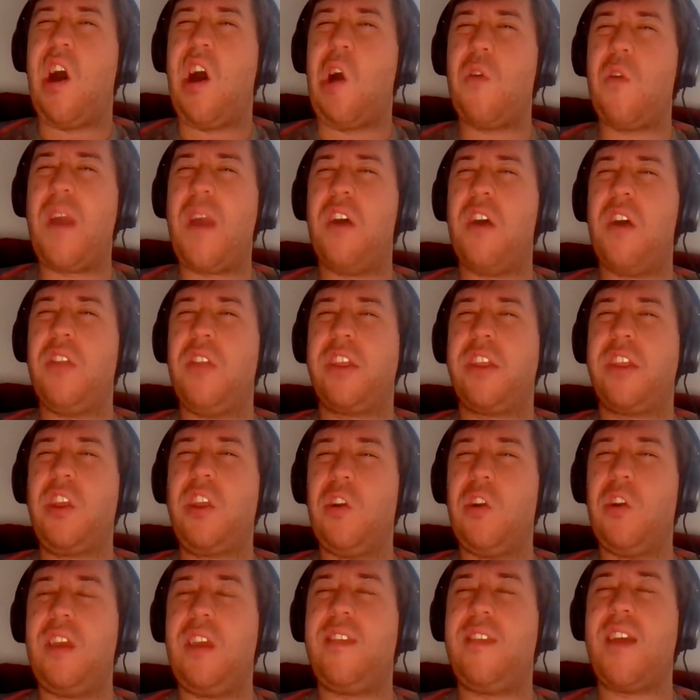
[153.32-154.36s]
around like
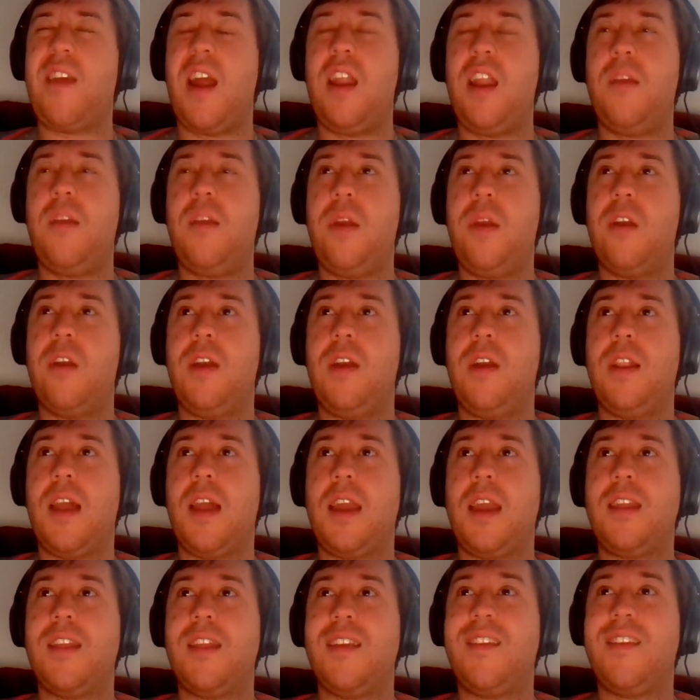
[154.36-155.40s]
the early signing period,
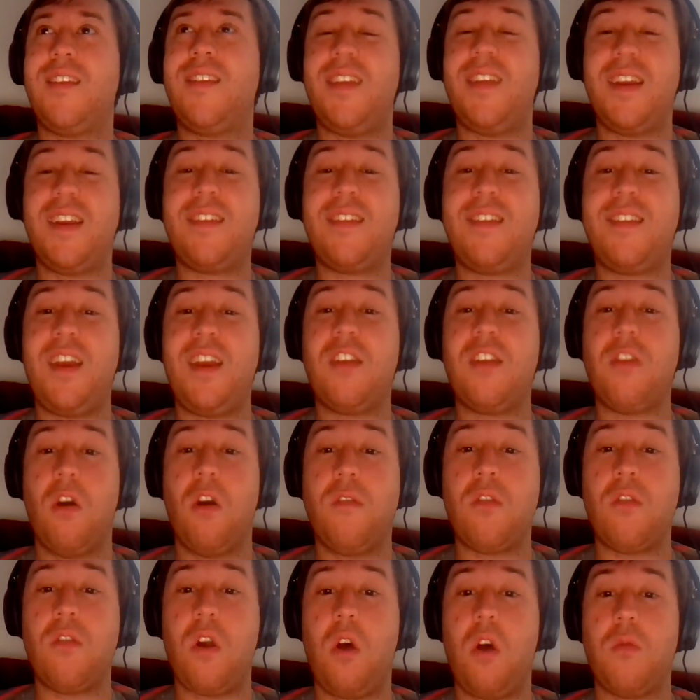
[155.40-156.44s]
like the 60th
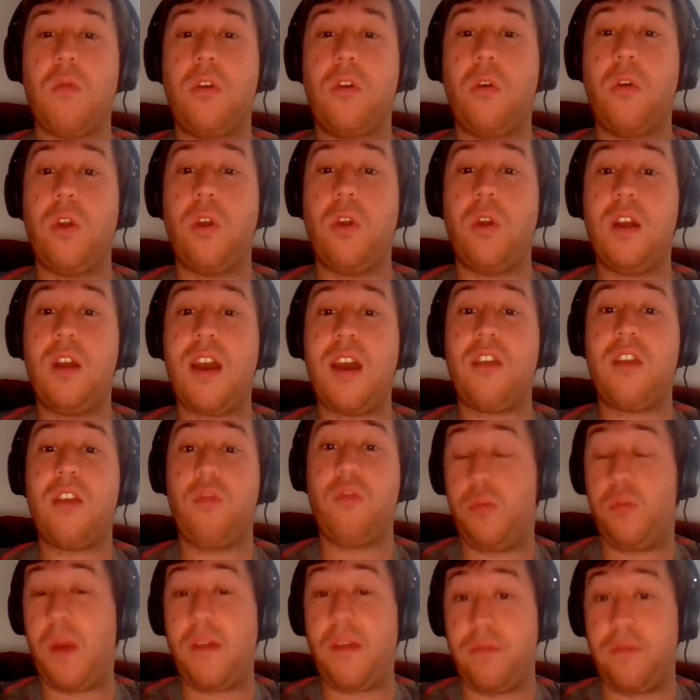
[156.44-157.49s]
overall recruiting class,
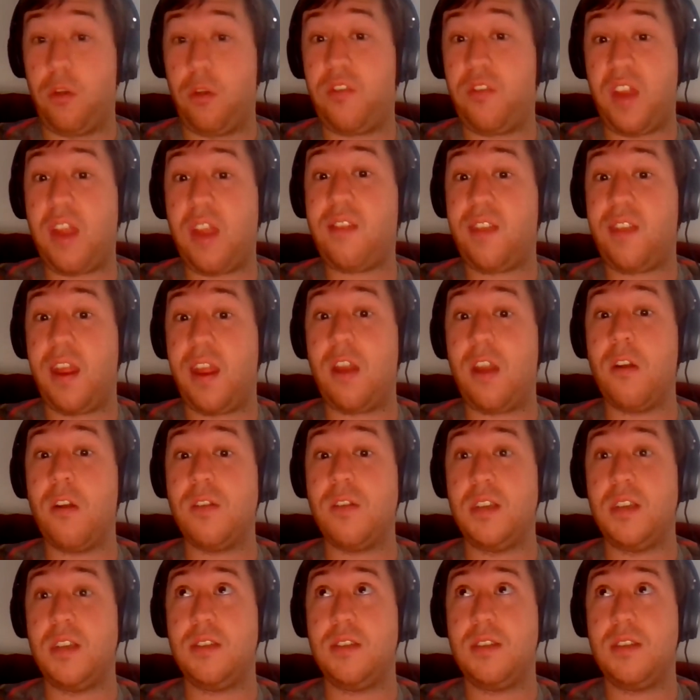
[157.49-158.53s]
which by Florida State
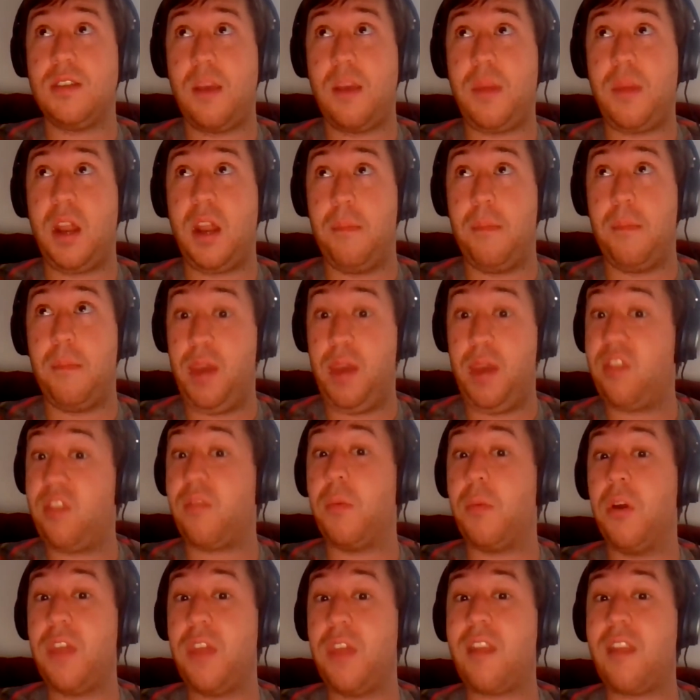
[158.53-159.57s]
standards is, I mean,
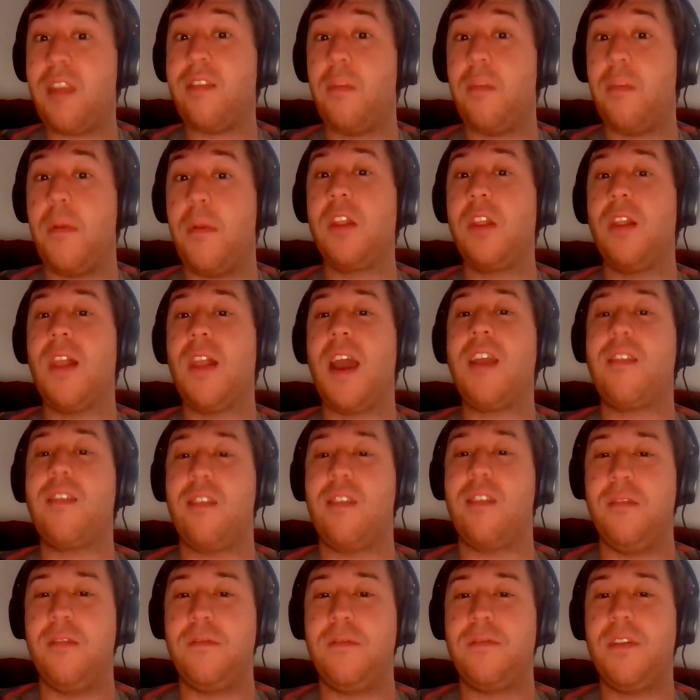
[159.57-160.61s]
abysmal. That's among the
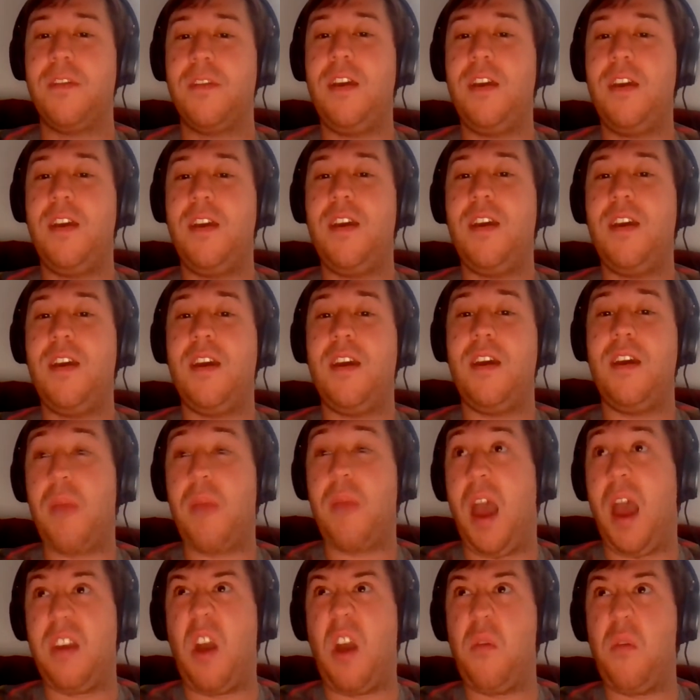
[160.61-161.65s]
likes of,
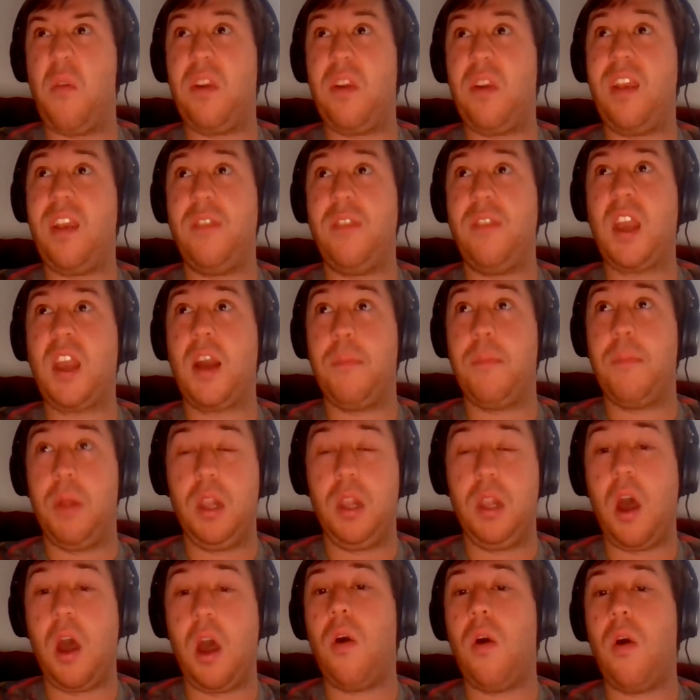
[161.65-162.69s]
I, I want to say even like a
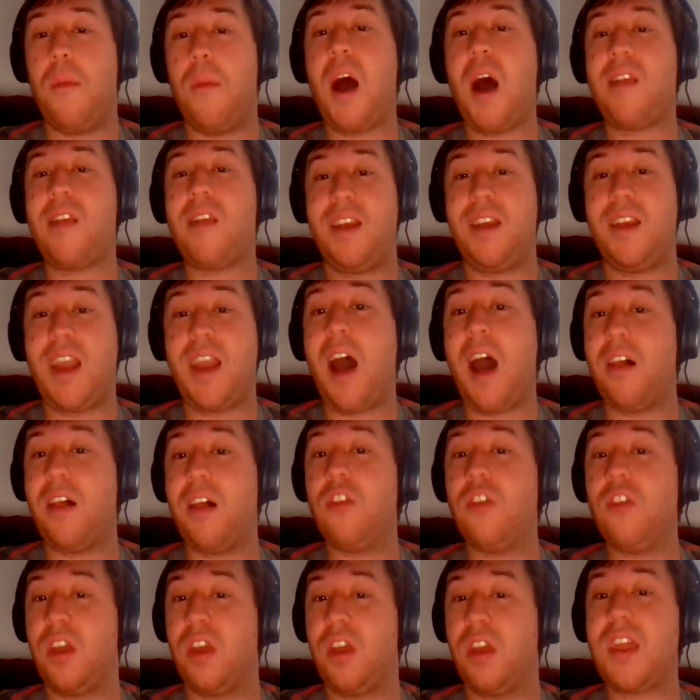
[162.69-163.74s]
below a Boston
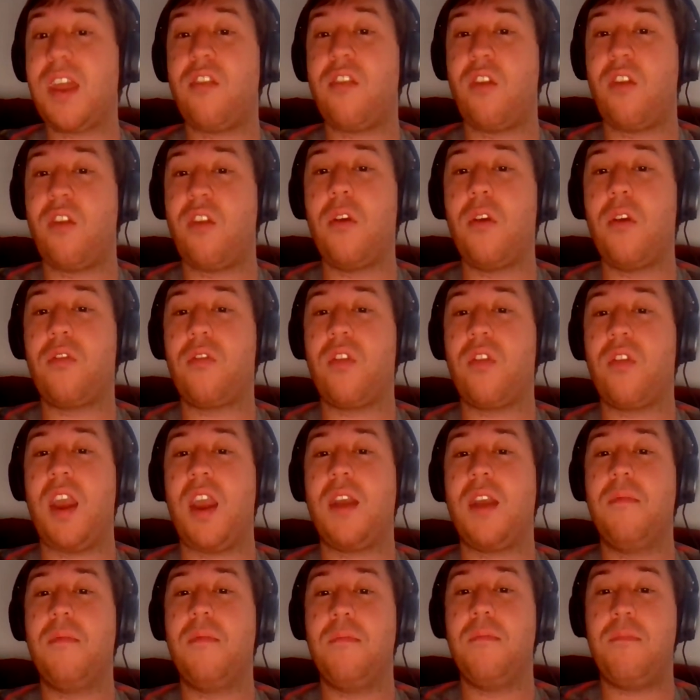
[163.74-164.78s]
College. Like that's almost like